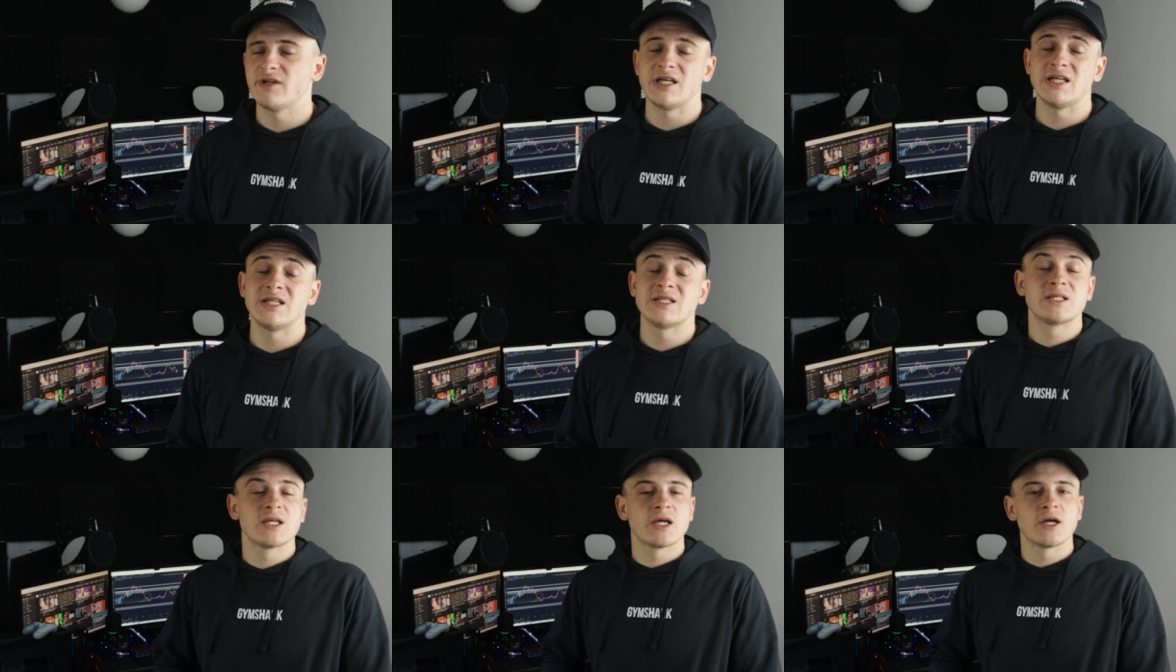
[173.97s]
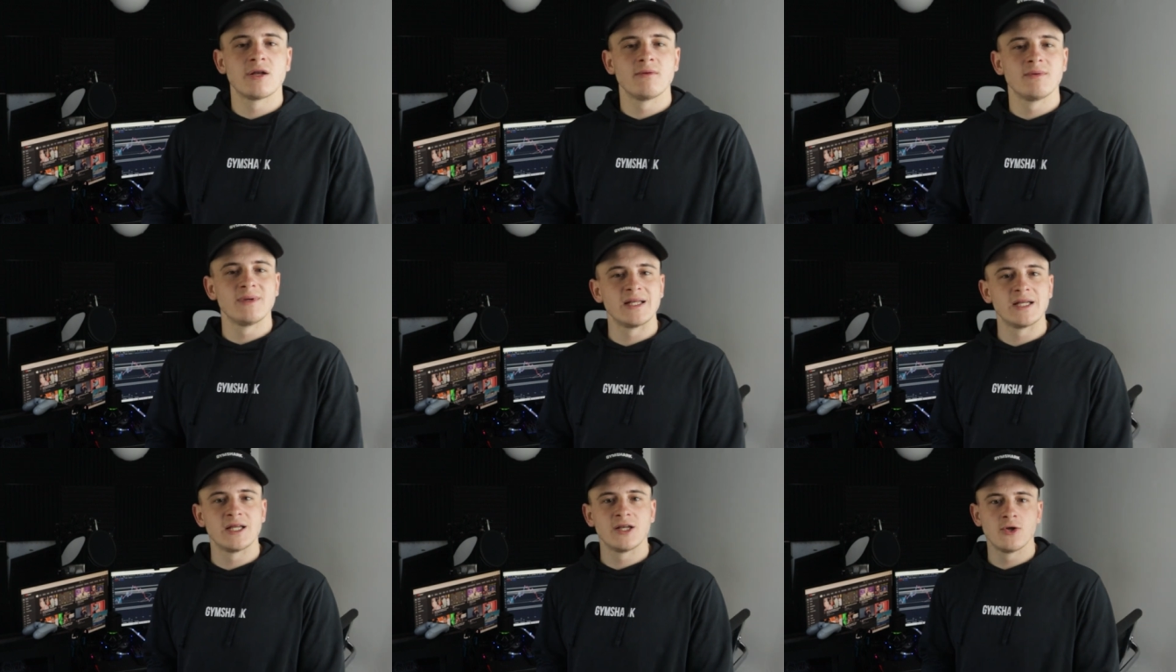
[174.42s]
Is there going to
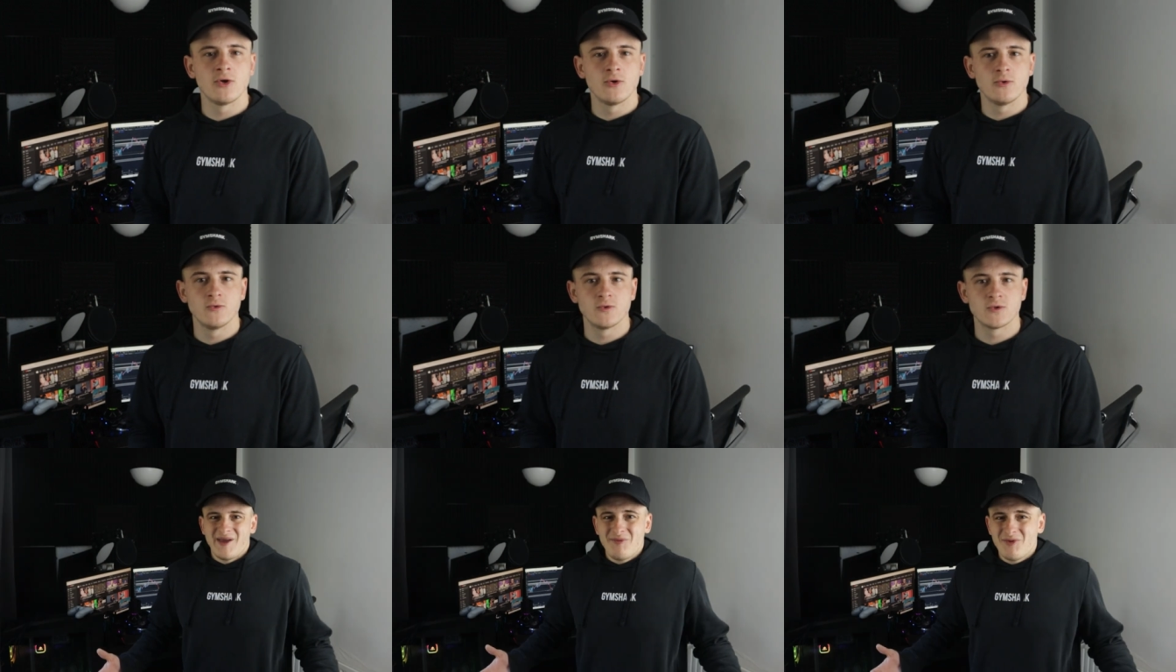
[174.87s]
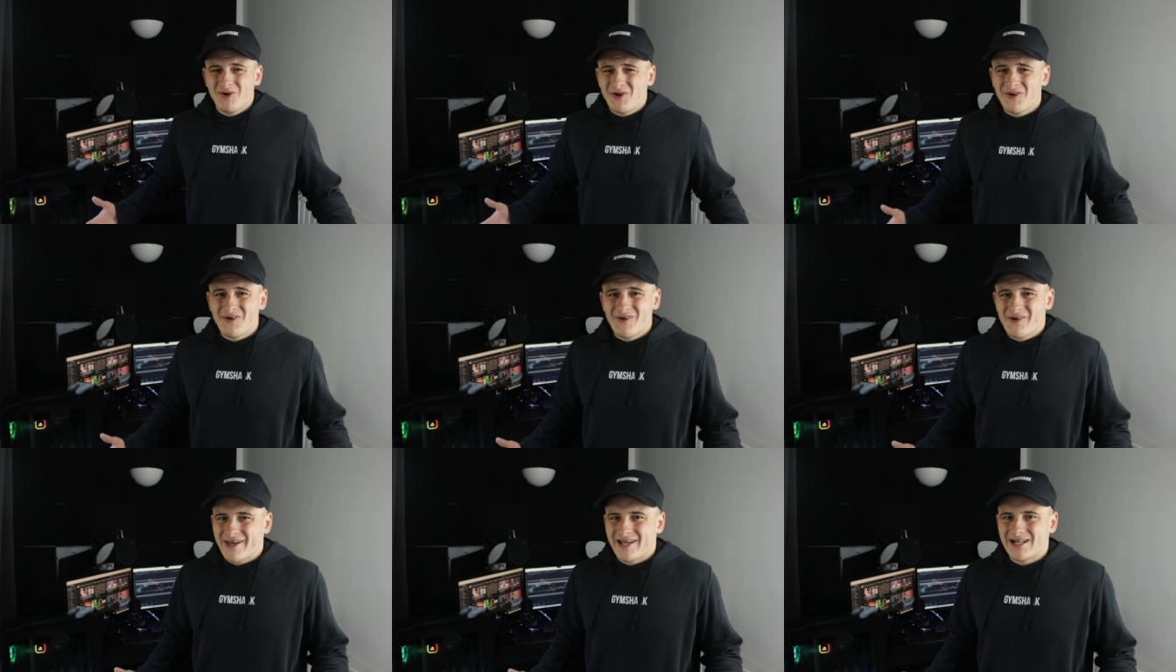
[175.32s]
be any news? People
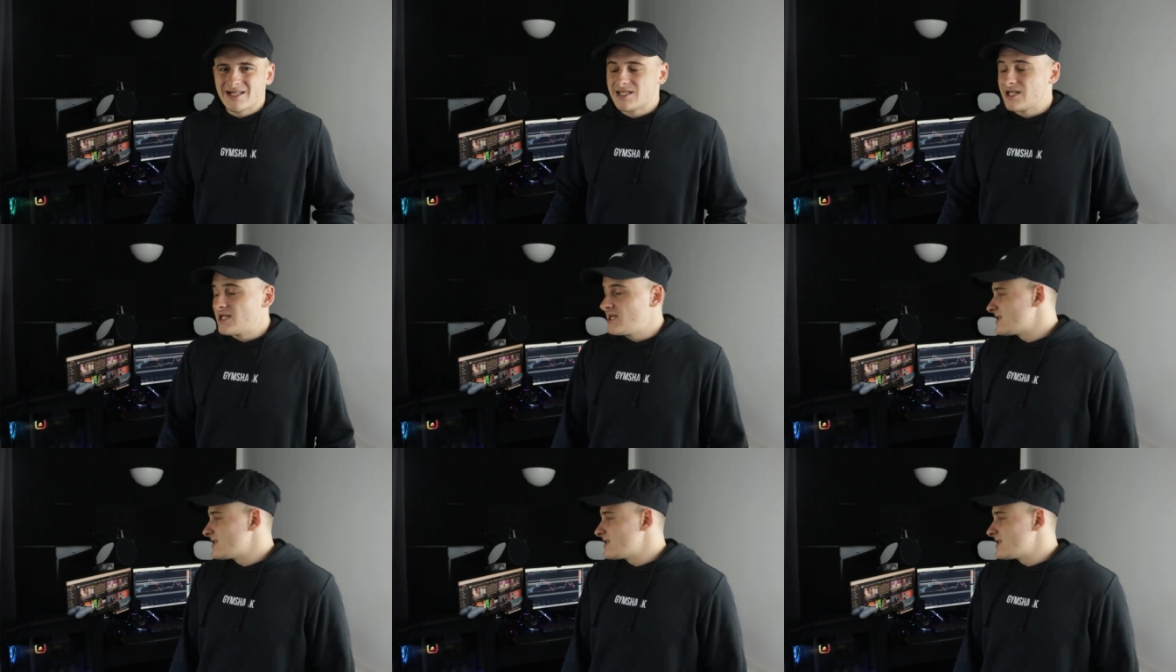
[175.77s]
don't look into